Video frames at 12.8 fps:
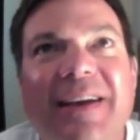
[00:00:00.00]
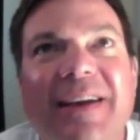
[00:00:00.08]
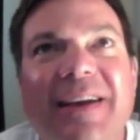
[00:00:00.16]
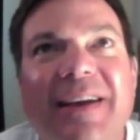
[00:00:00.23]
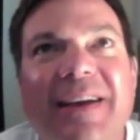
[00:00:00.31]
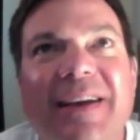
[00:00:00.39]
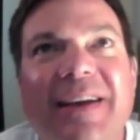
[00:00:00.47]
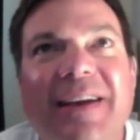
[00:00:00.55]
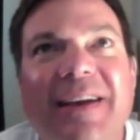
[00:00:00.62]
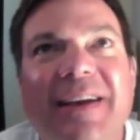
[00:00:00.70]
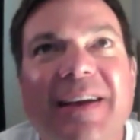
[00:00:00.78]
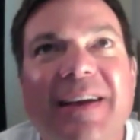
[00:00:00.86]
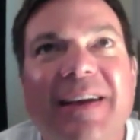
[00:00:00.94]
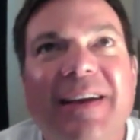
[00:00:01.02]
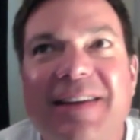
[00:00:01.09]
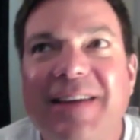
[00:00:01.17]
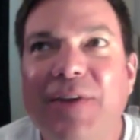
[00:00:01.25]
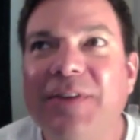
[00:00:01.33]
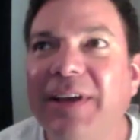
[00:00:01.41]
sounds like
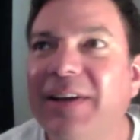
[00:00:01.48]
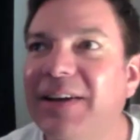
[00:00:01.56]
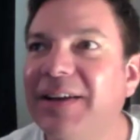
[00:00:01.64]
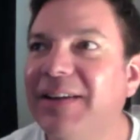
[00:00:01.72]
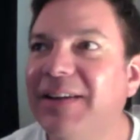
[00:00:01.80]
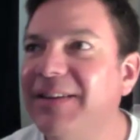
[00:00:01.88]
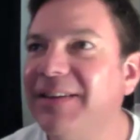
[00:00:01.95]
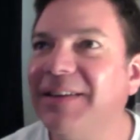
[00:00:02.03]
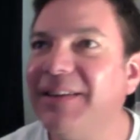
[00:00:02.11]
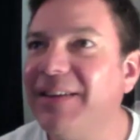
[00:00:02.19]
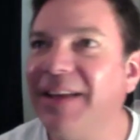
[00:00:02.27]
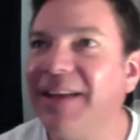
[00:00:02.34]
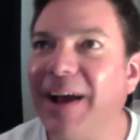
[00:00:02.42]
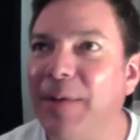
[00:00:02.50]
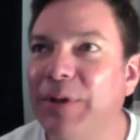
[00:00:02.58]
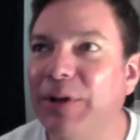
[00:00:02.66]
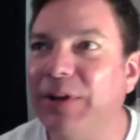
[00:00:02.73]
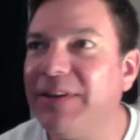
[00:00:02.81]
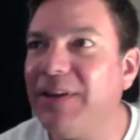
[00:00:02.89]
I'm a little
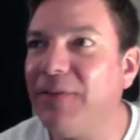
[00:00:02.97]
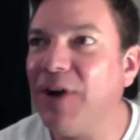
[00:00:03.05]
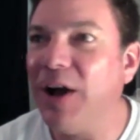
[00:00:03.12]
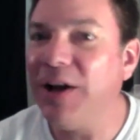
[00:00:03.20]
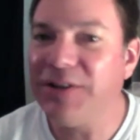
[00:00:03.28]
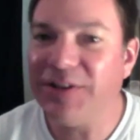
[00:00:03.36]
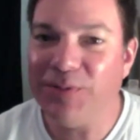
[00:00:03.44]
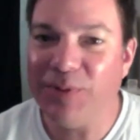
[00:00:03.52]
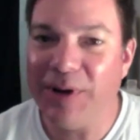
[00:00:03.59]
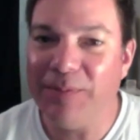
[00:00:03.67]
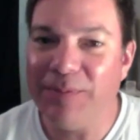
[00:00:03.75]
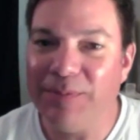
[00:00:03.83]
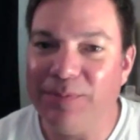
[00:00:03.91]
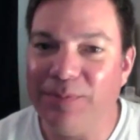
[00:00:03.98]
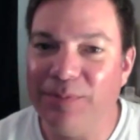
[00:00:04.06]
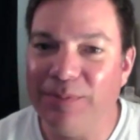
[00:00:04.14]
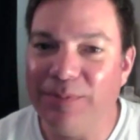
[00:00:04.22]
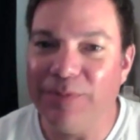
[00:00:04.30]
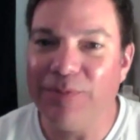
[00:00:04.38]
self conscious when I'm
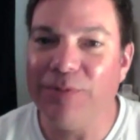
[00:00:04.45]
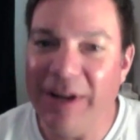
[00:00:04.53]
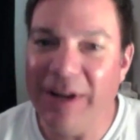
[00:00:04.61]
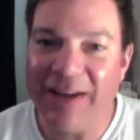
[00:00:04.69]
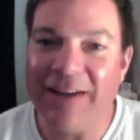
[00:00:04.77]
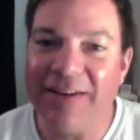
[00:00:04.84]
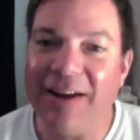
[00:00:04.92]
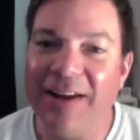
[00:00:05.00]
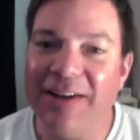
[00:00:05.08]
reading it. I need to